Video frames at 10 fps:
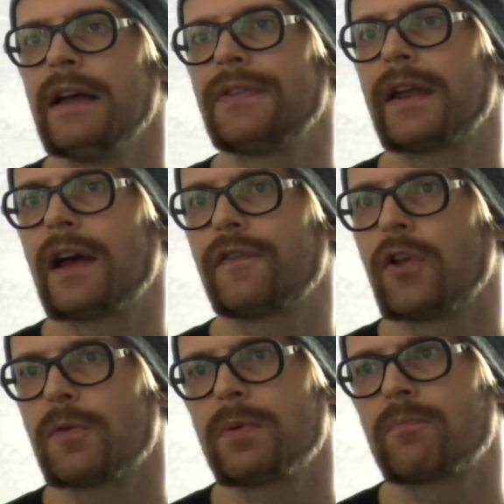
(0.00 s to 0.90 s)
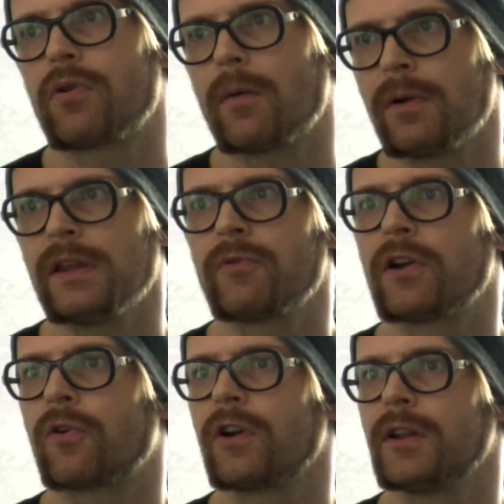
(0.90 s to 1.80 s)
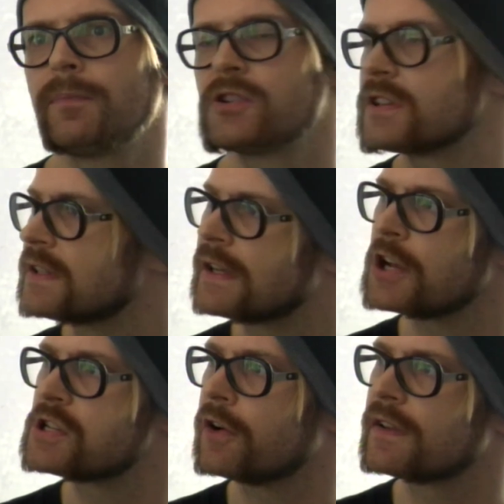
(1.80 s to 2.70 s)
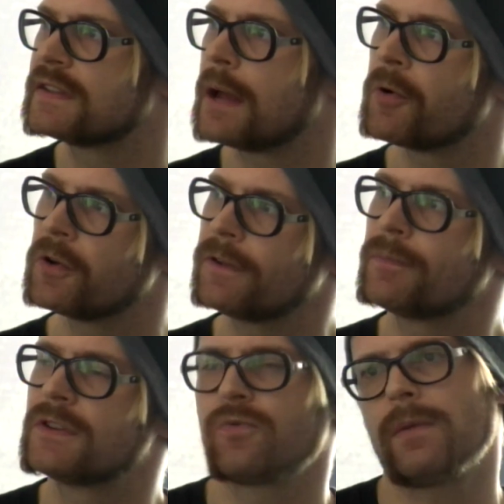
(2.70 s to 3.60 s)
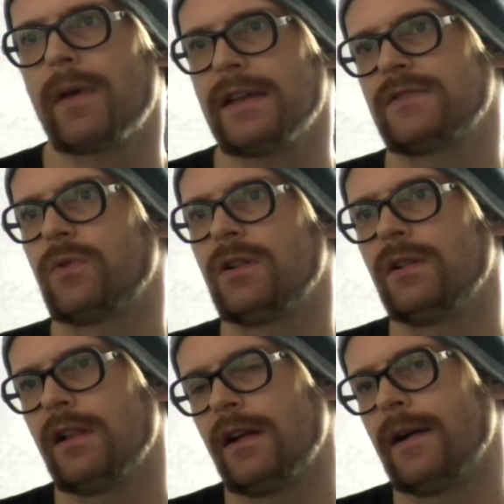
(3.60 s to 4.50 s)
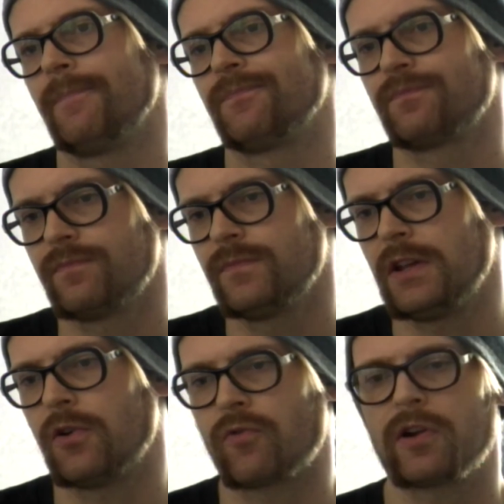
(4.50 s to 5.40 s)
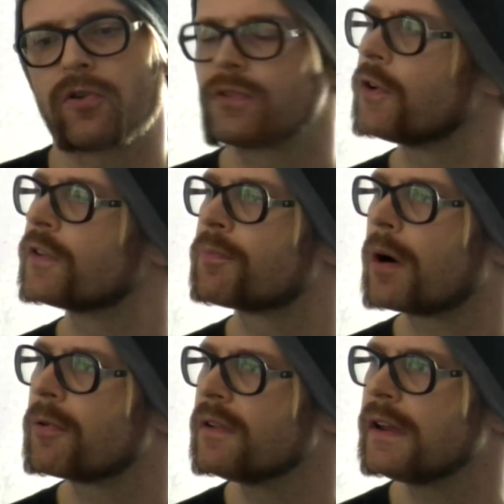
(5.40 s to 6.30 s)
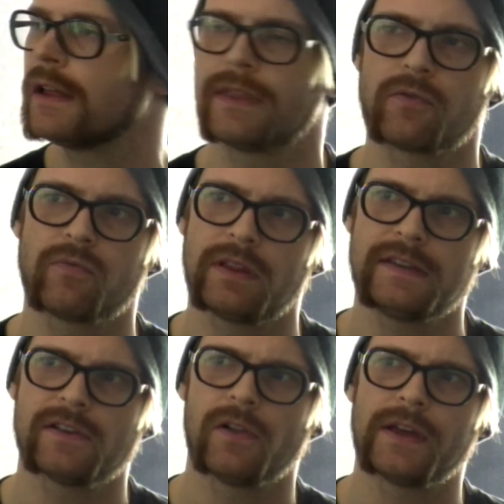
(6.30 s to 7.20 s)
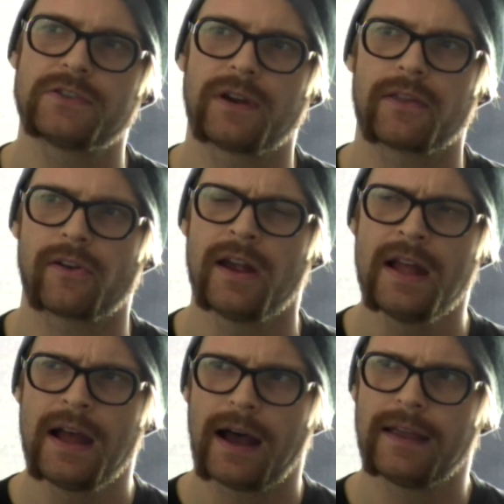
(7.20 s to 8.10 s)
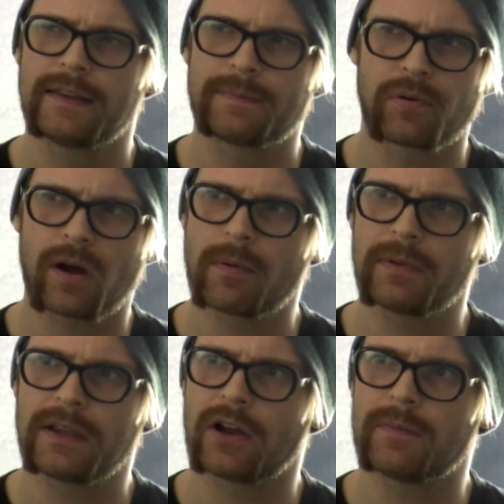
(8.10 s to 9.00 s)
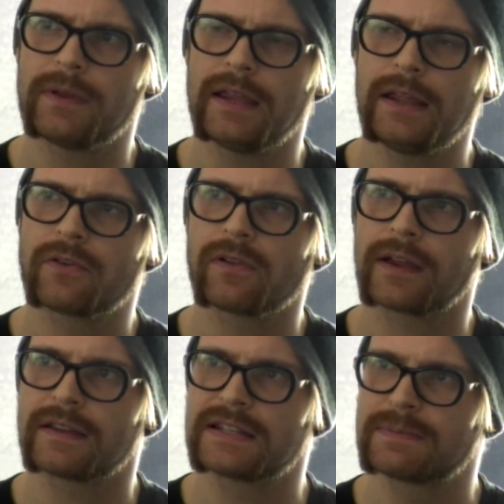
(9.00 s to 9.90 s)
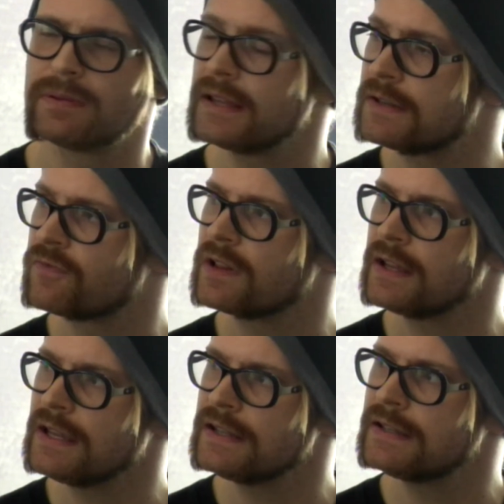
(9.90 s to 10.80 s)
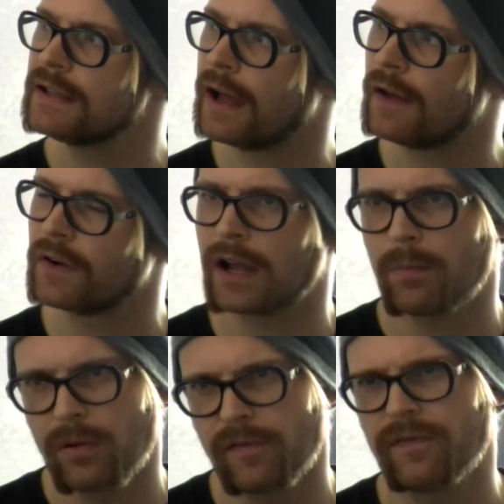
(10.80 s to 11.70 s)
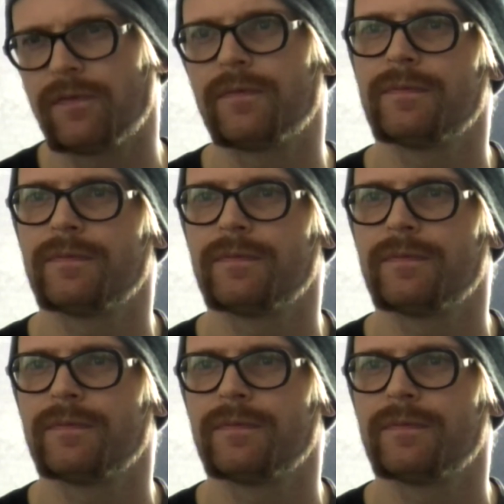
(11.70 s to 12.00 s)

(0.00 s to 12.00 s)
that have not been properly recorded, but just sketched out as demos. So we may as well you know, record those properly and then release all that together. It's probably going to be either like a split release. I have a couple of